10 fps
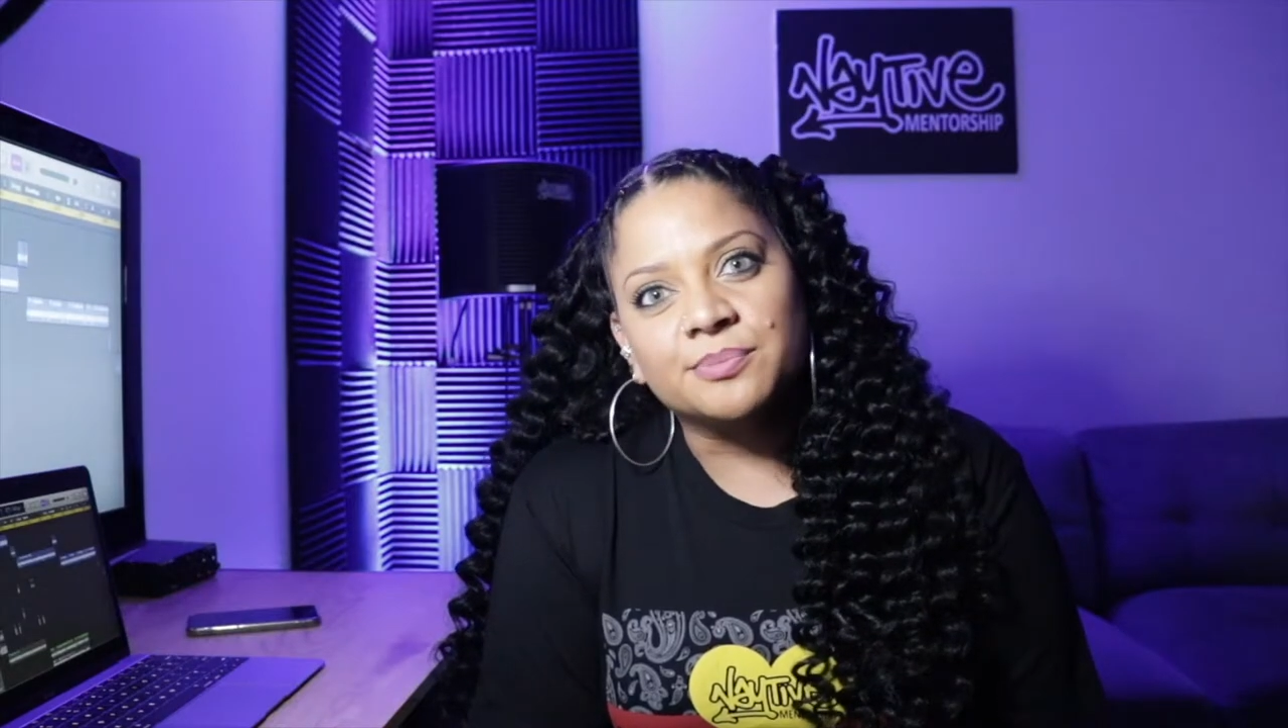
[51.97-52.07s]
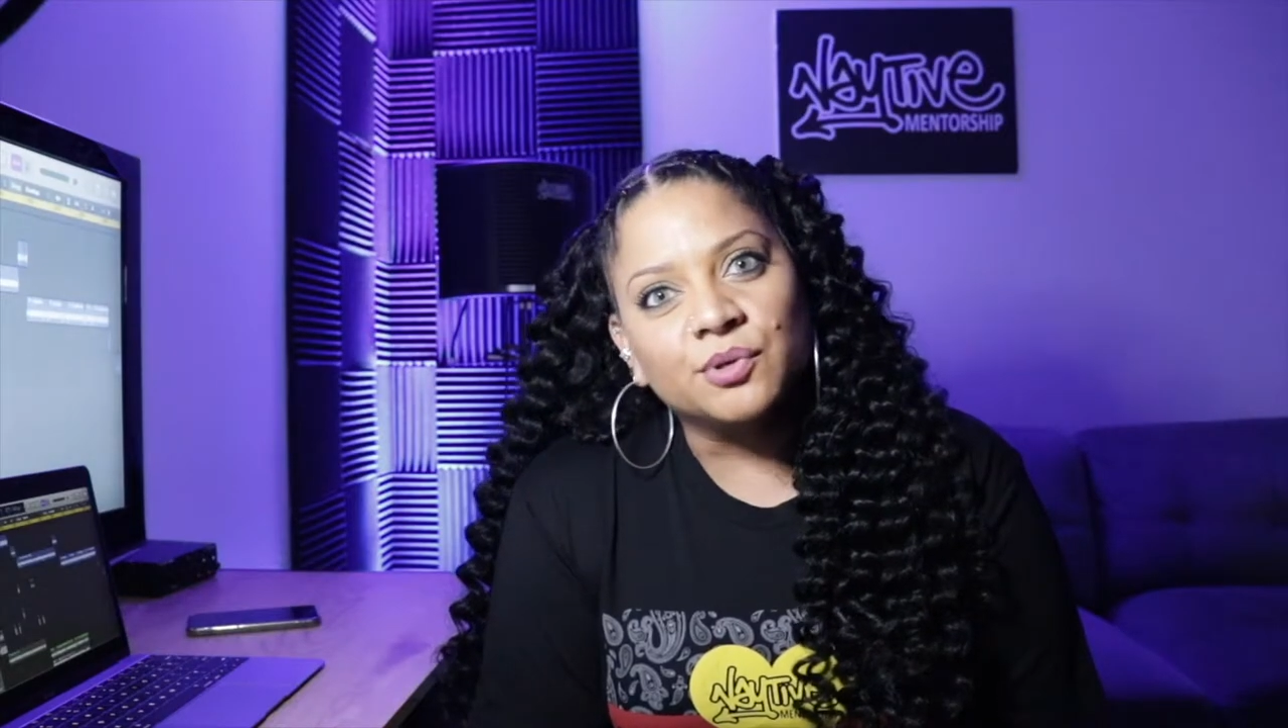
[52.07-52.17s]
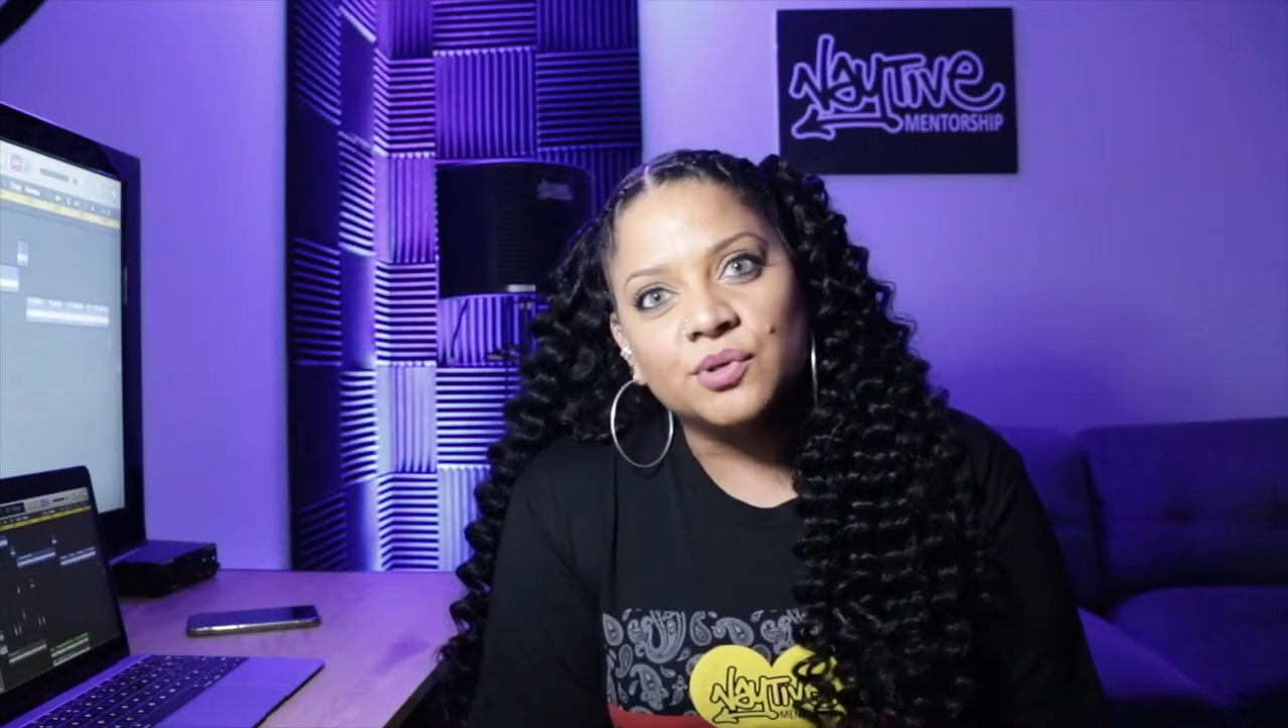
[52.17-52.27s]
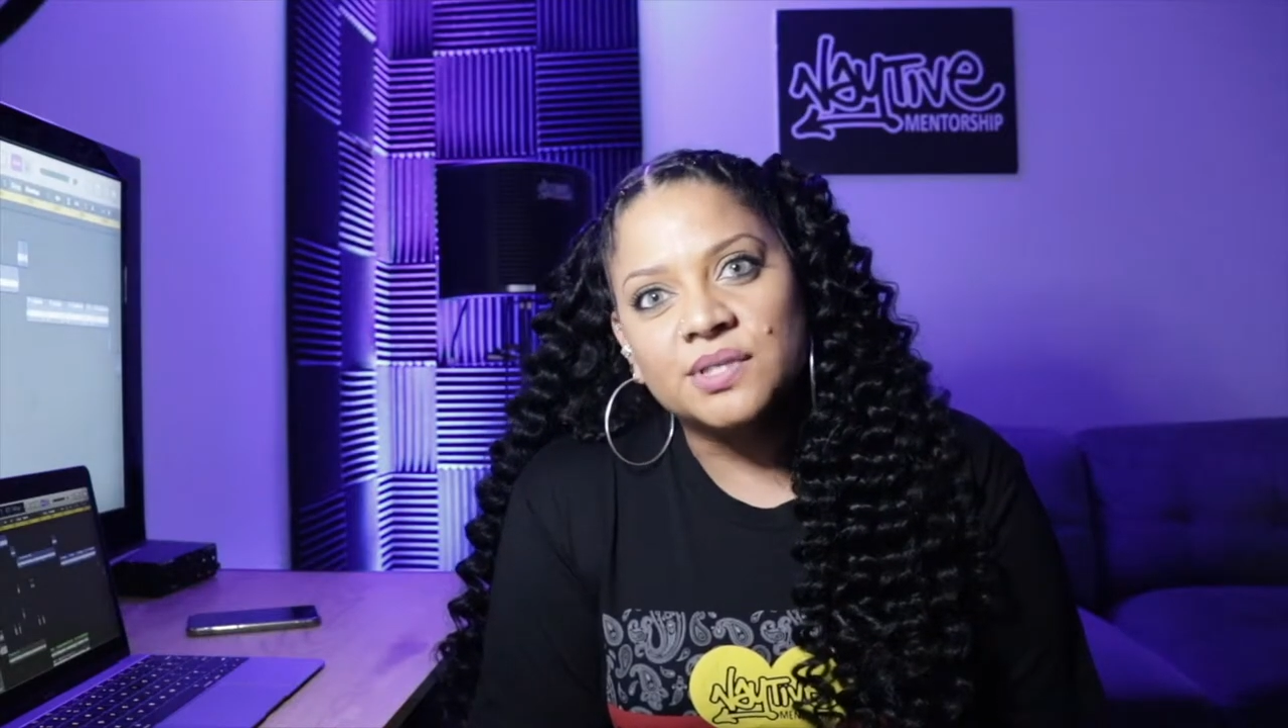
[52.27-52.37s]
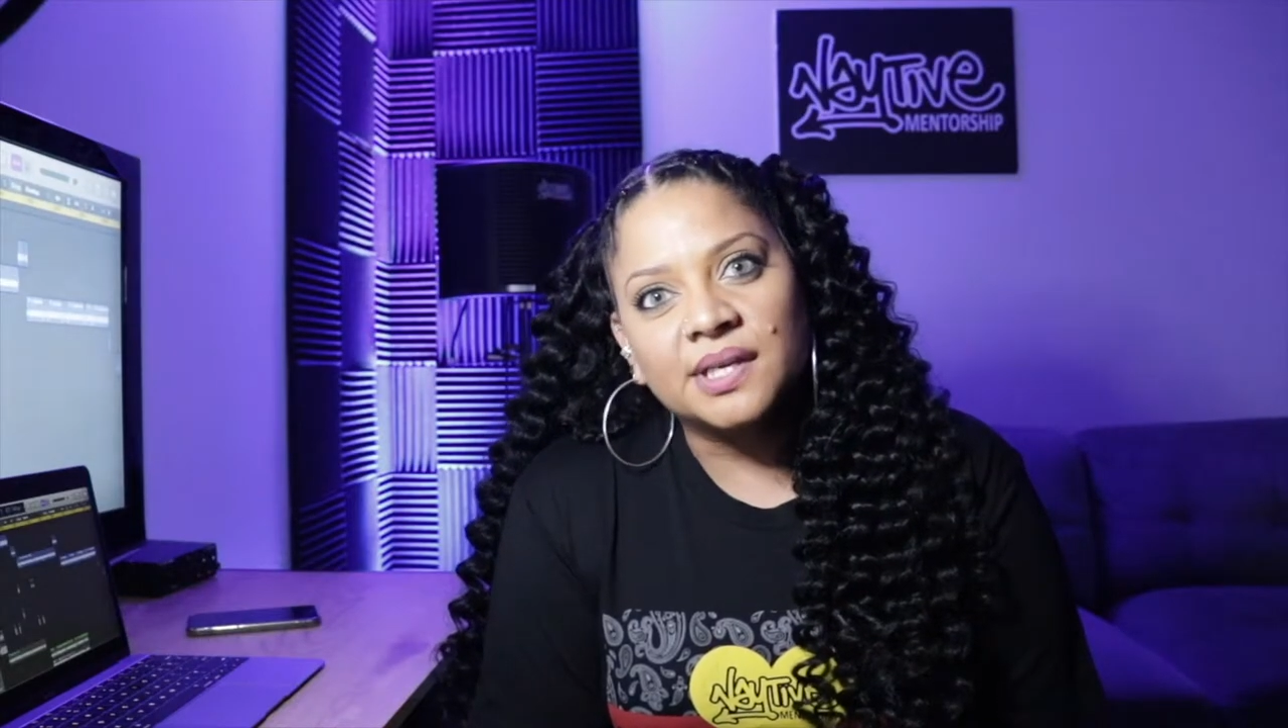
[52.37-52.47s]

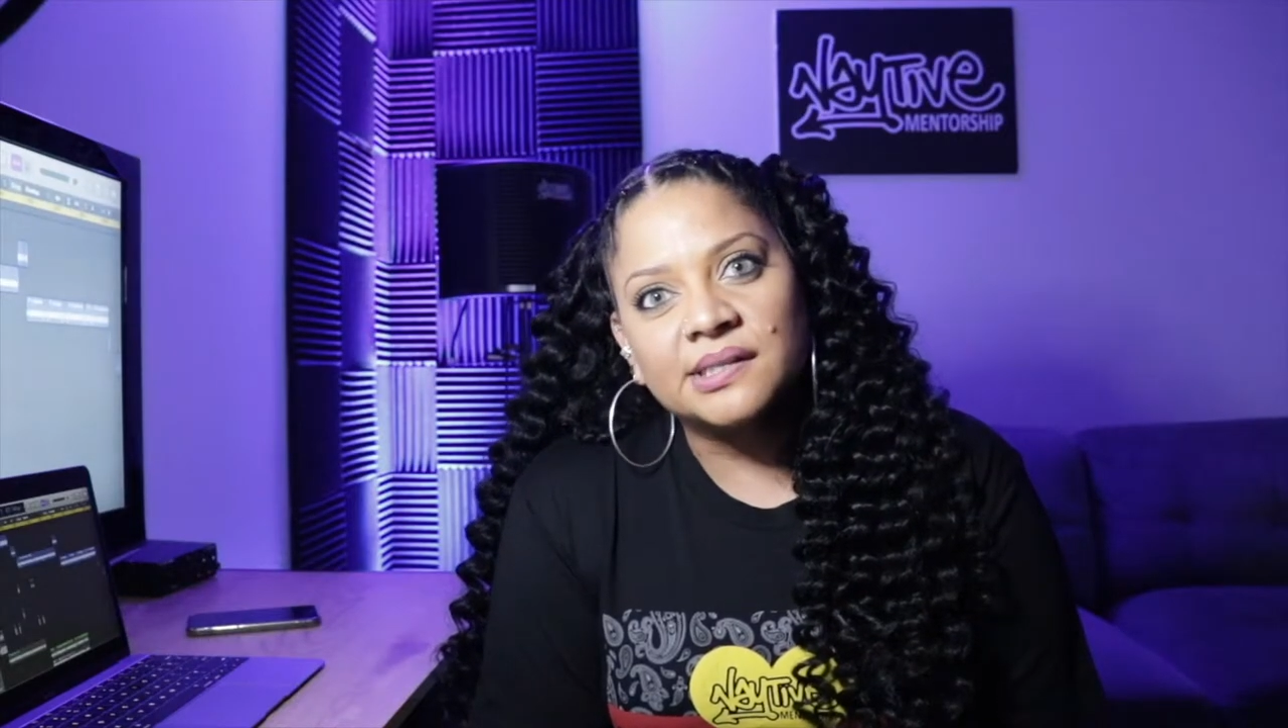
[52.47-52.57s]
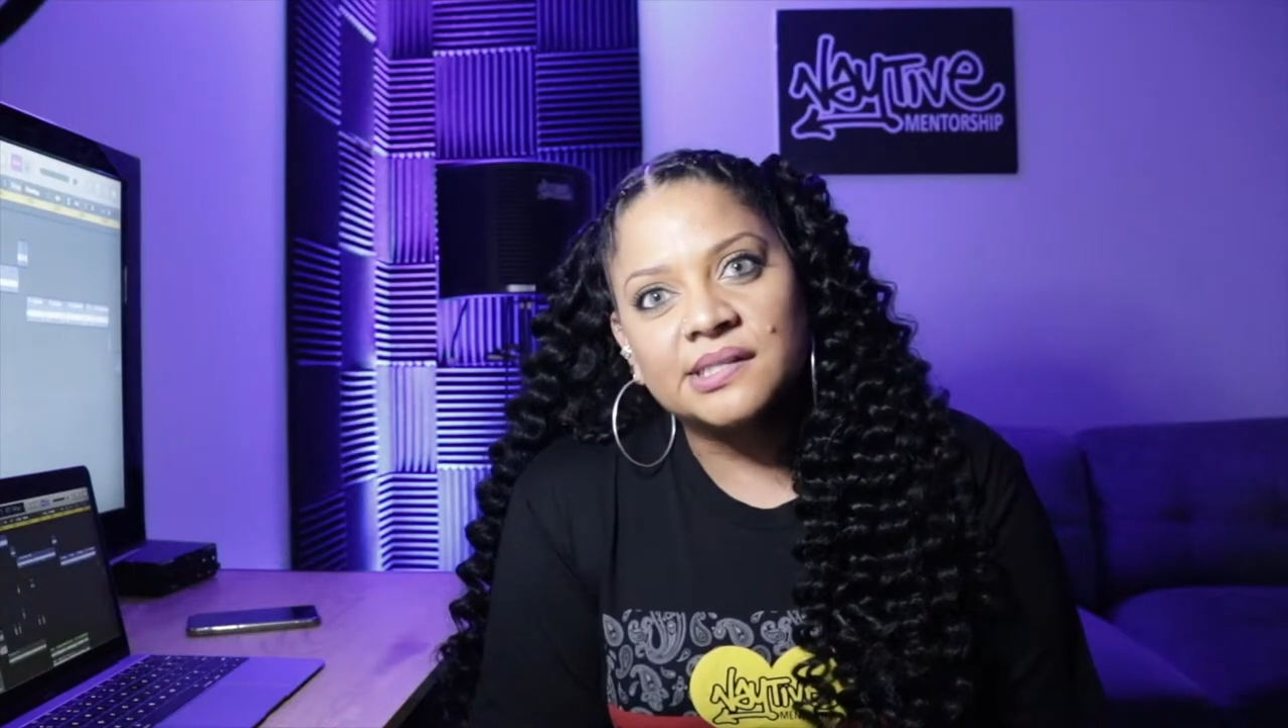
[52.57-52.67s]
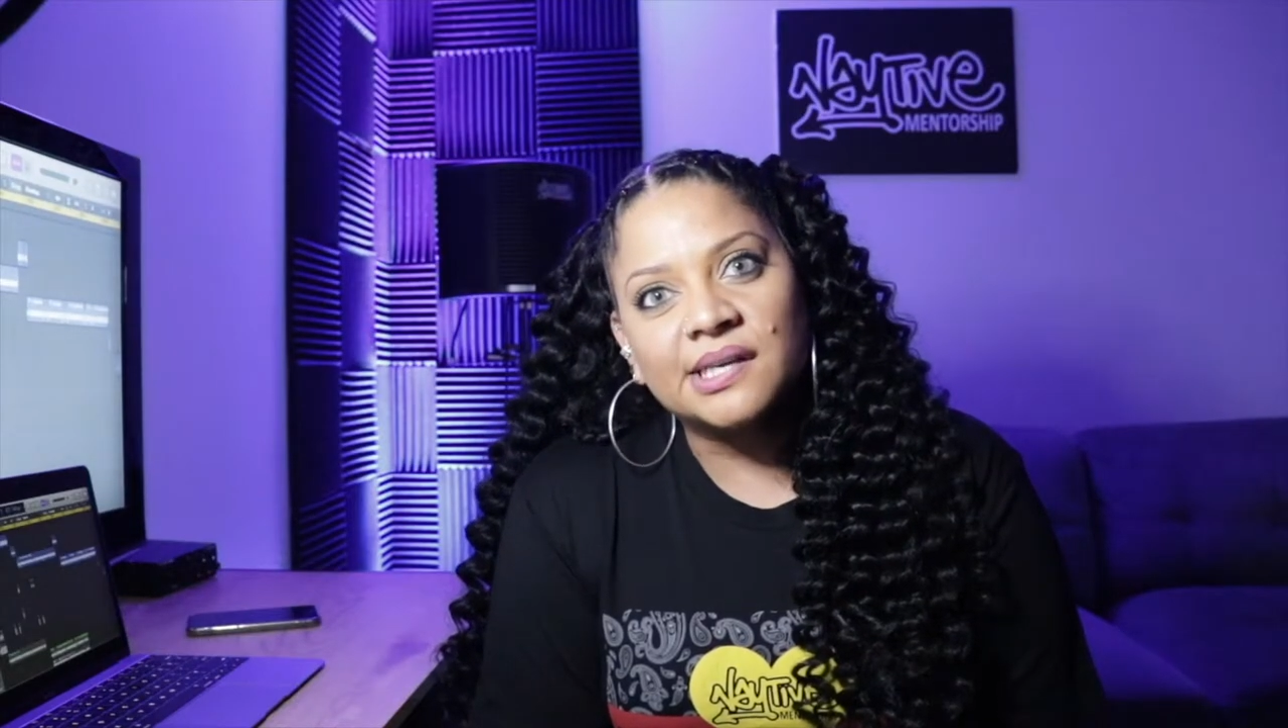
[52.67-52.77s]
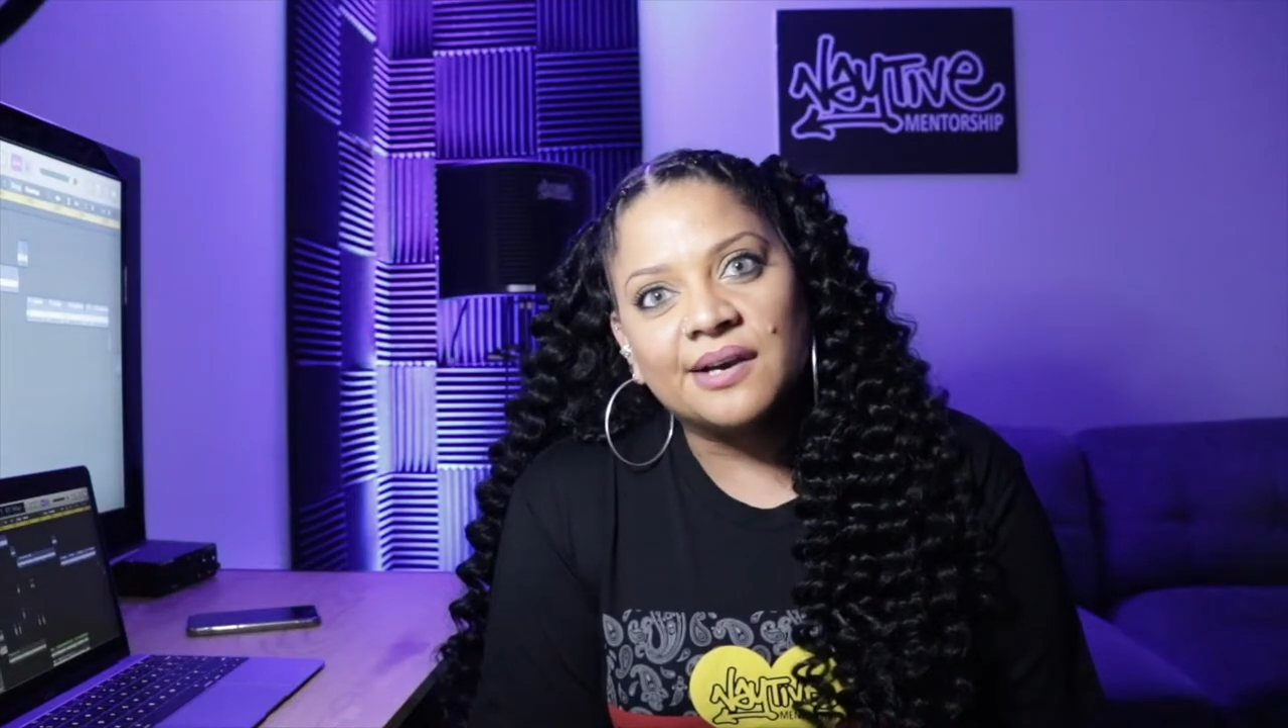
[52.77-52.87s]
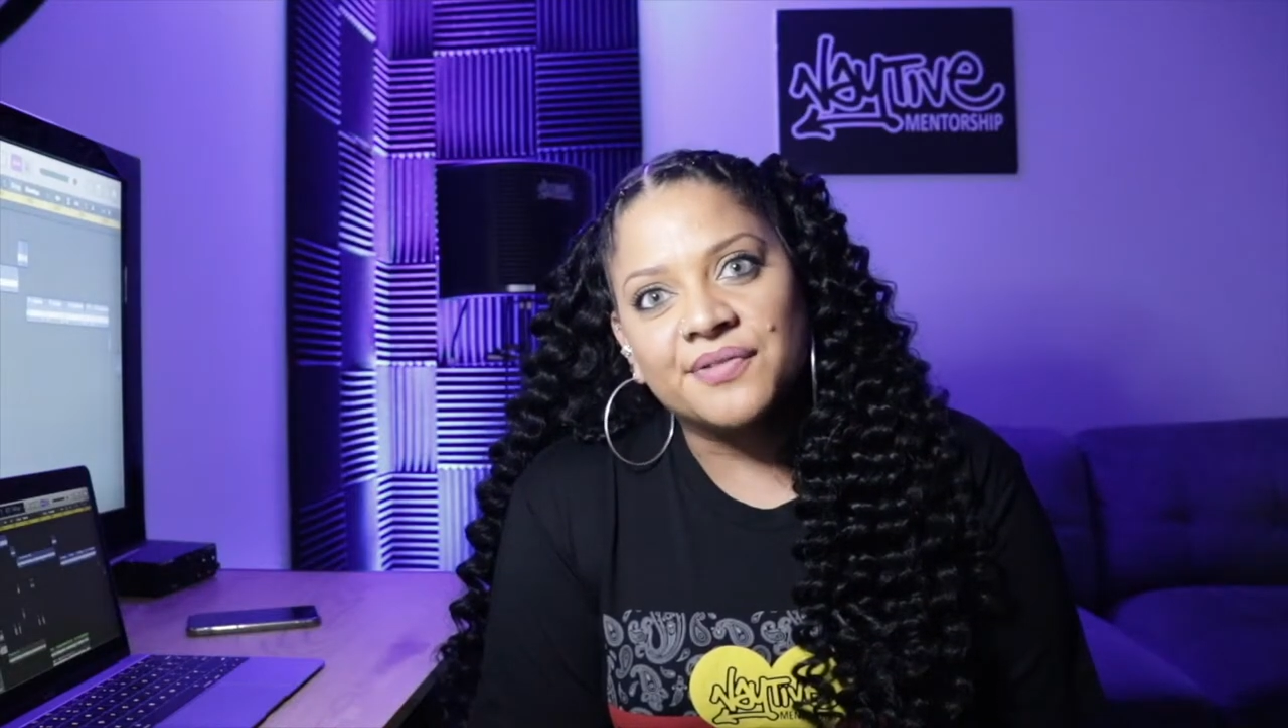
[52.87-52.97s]
music and stuff,